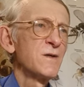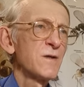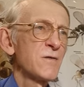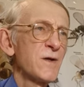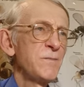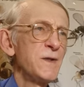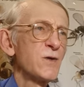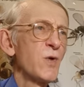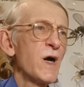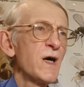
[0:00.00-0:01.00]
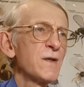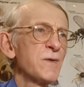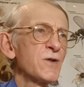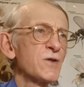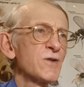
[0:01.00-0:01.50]
quite big one
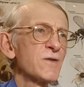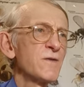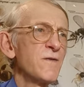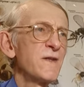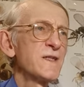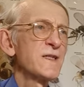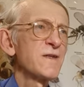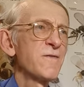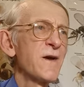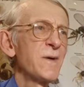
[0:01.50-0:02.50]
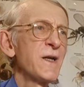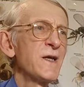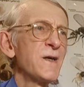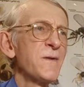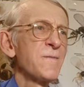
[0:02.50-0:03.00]
because this is a family